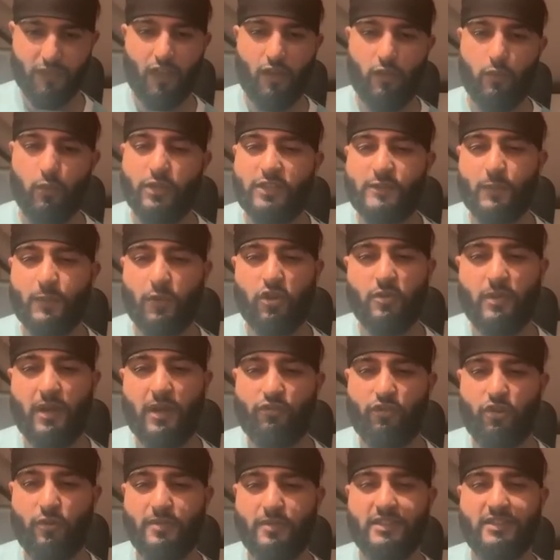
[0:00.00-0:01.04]
We spoke about
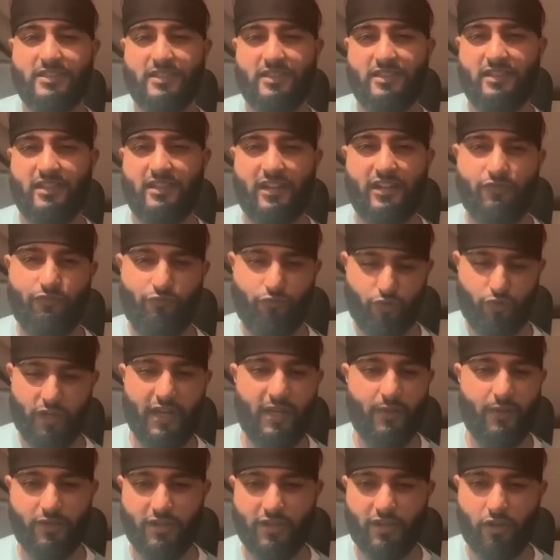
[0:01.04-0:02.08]
Robinson, and I don't
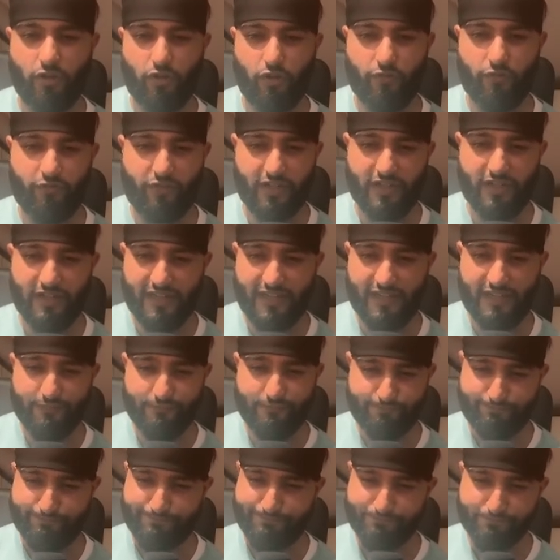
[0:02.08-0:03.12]
really want to go over it
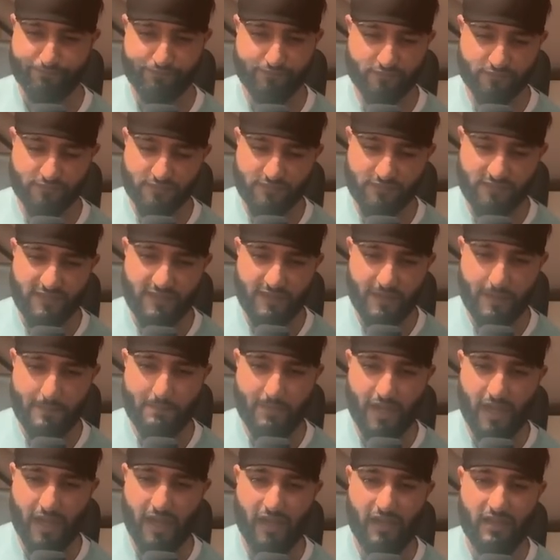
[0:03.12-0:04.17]
again.
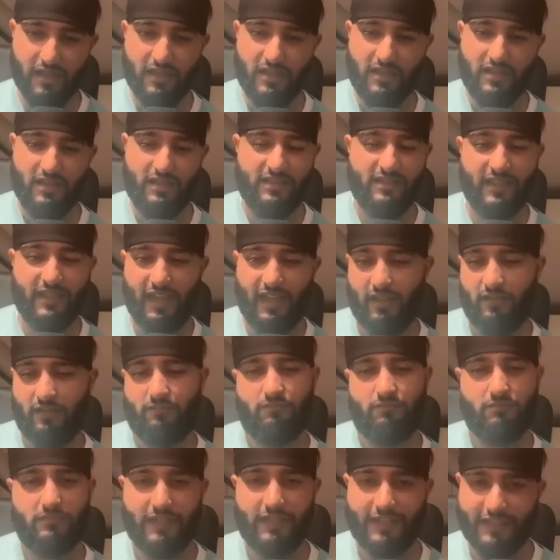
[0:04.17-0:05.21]
But, yeah,
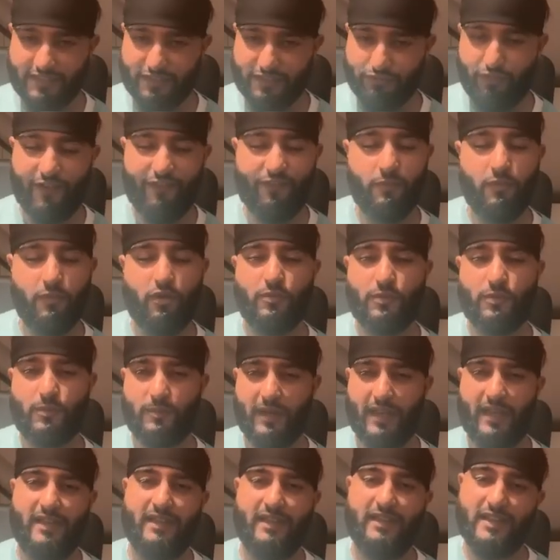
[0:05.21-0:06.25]
his threat from open
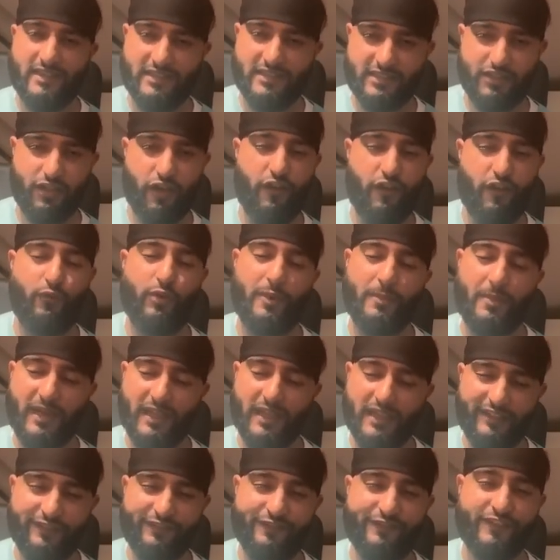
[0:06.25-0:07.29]
play is enough, whereby
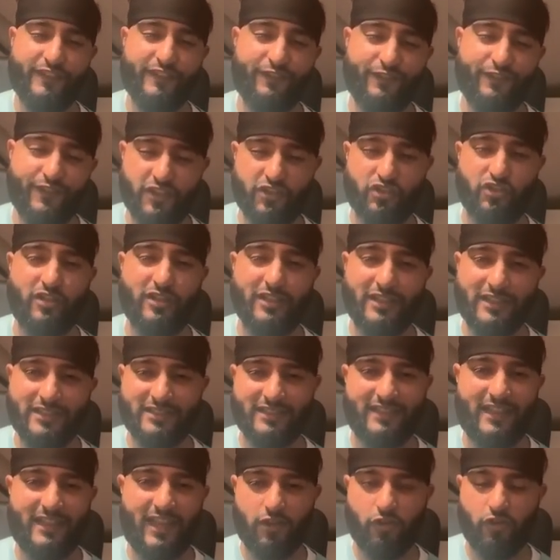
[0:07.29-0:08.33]
if the fixture
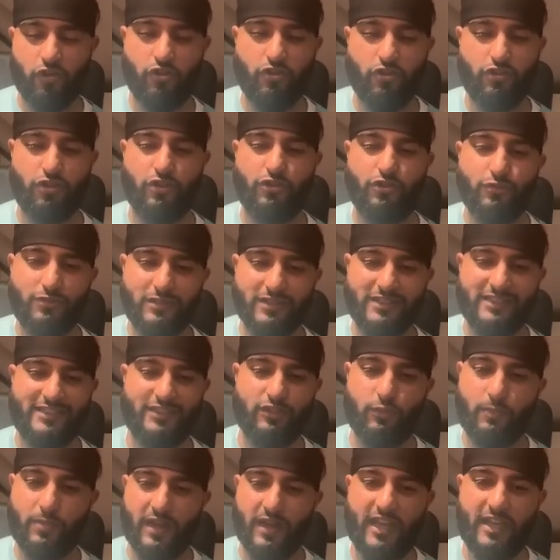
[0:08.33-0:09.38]
isn't that good, you can
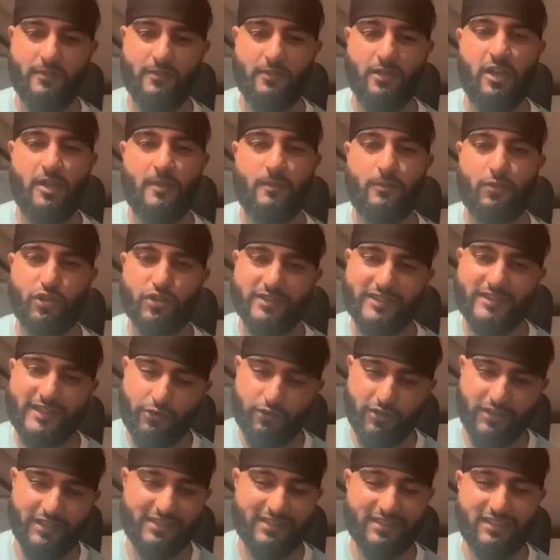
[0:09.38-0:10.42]
still play him, because
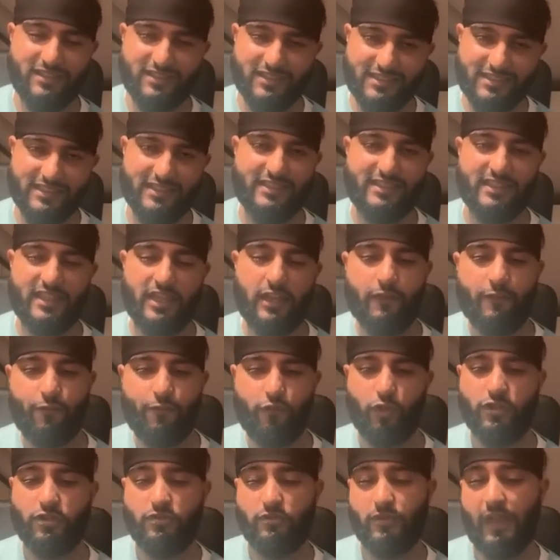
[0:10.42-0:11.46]
there is an assist there
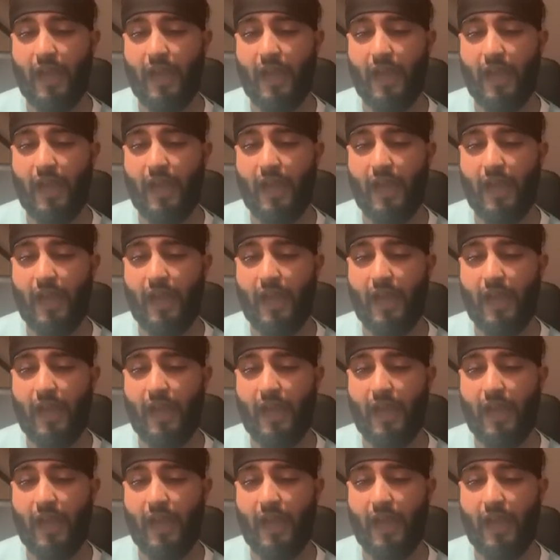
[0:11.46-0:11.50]
for you.